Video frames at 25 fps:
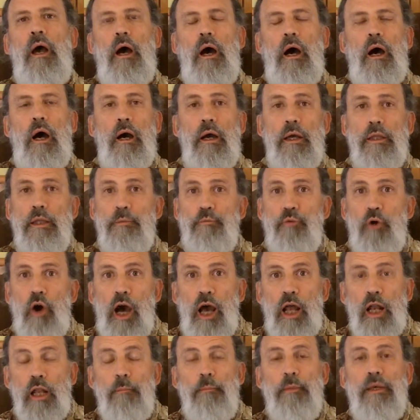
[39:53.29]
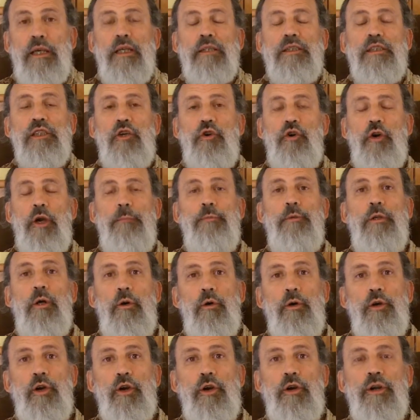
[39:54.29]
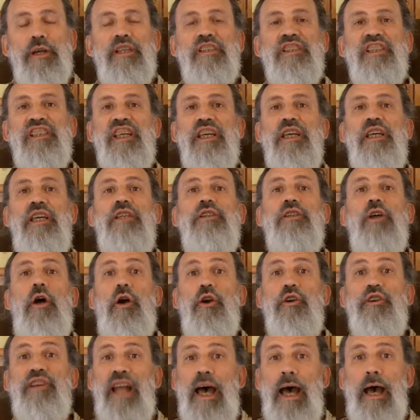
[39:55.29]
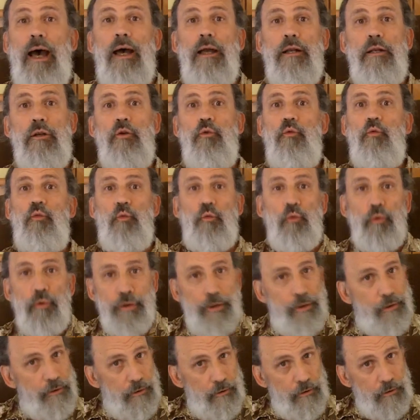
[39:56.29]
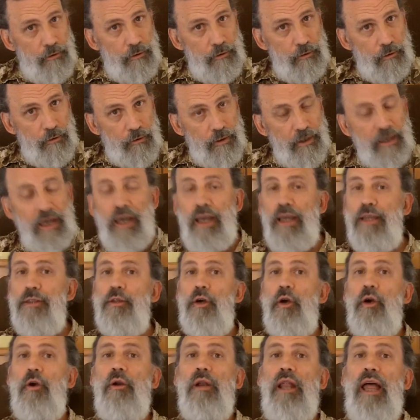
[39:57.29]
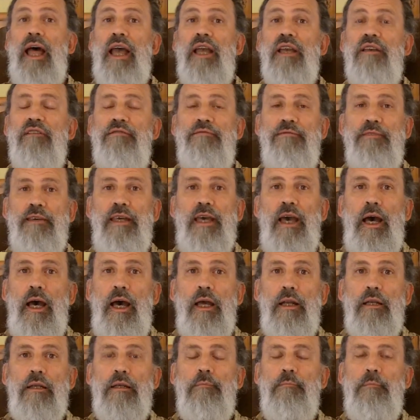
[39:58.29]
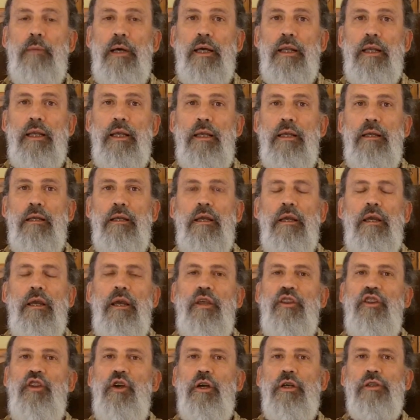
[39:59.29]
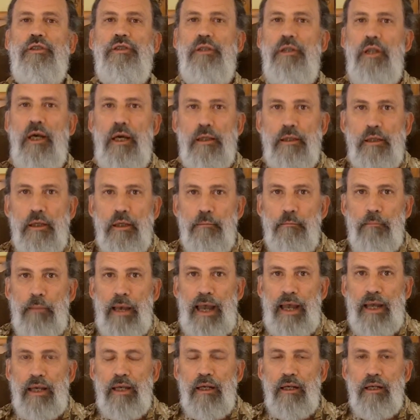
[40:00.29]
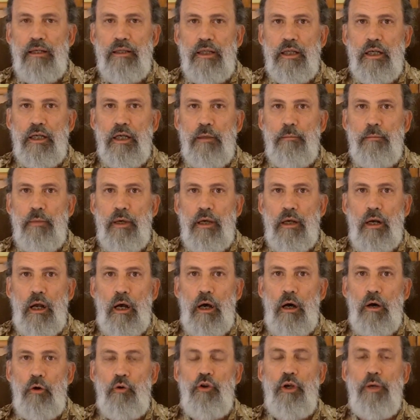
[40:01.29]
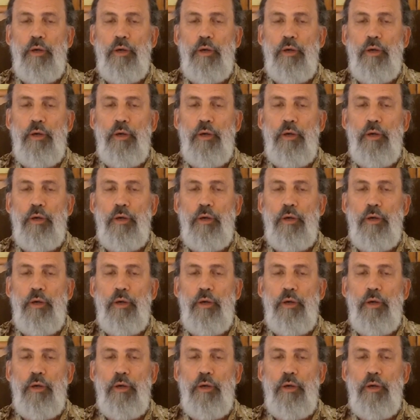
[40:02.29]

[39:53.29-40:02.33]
All right, the problem is cryptocurrencies are not real, okay? They're like fiat money. There's nothing backing them at all.